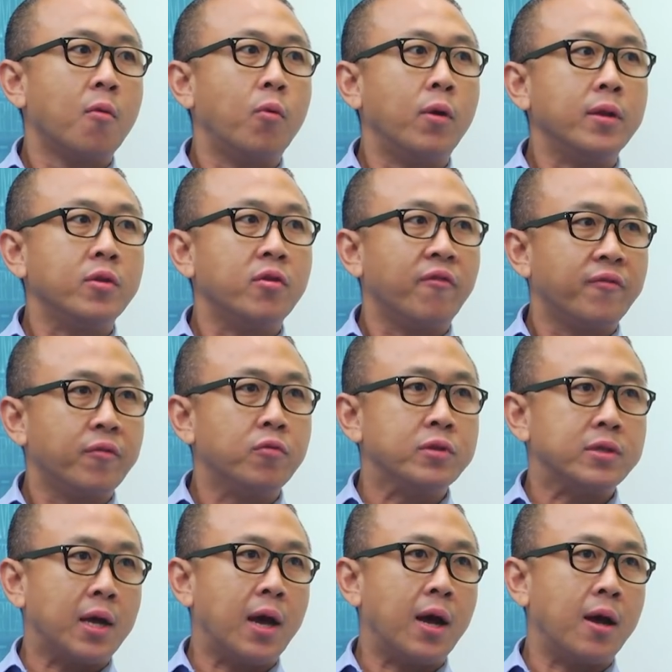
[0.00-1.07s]
What your
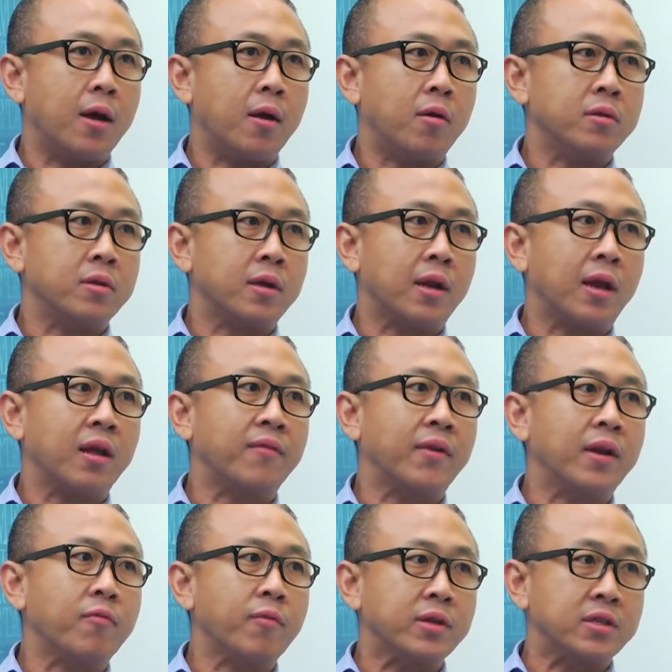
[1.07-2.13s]
views are on the Klang
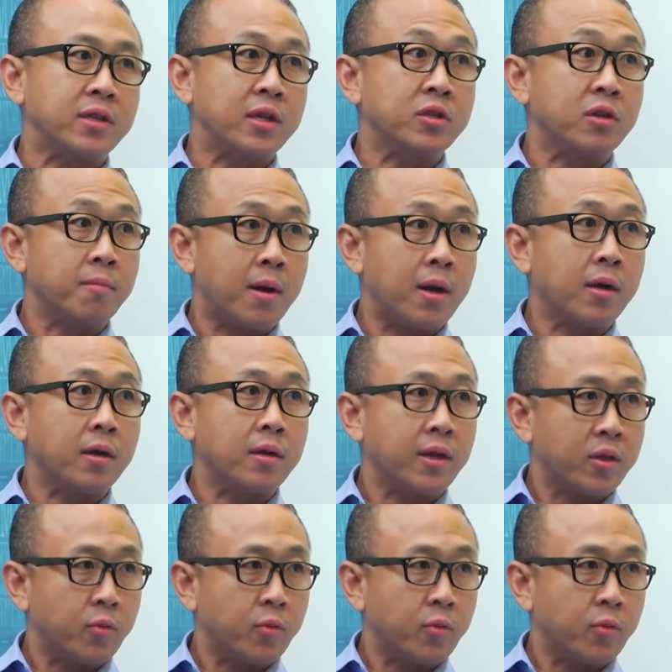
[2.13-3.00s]
Valley residential market